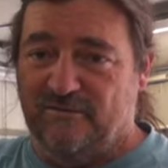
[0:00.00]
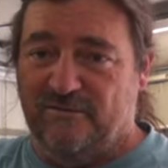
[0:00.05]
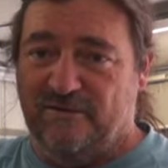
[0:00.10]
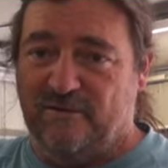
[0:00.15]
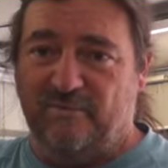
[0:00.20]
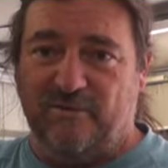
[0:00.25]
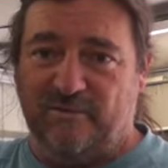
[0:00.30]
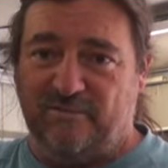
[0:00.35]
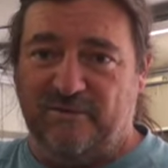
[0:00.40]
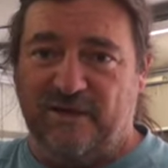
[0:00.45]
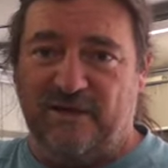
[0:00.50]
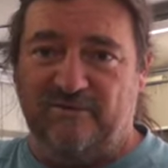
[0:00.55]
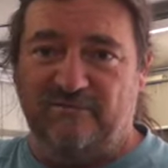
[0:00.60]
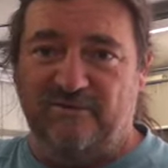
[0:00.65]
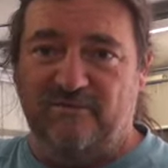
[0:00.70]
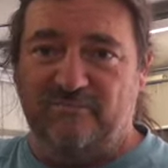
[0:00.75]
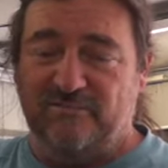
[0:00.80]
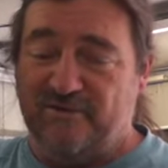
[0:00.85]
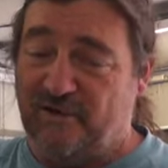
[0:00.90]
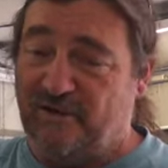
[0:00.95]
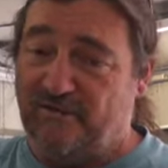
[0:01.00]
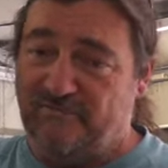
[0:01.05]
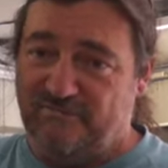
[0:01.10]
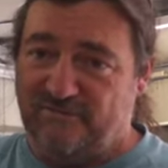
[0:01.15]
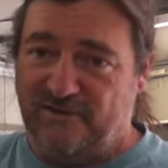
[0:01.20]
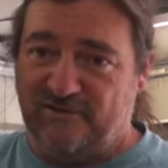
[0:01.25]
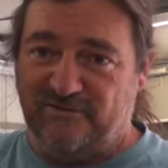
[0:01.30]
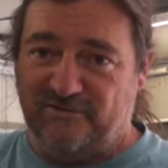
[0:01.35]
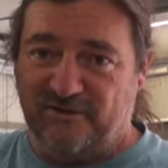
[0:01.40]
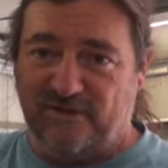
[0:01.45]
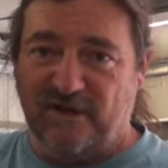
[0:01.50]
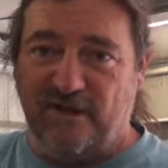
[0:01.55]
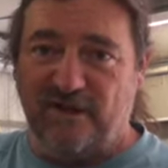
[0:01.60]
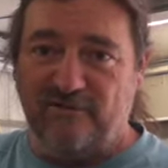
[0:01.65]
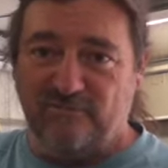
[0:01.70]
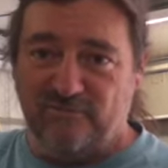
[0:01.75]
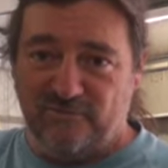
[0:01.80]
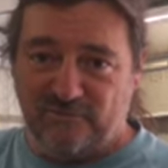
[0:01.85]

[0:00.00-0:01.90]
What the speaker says: you probably haven't, so that's okay, we'll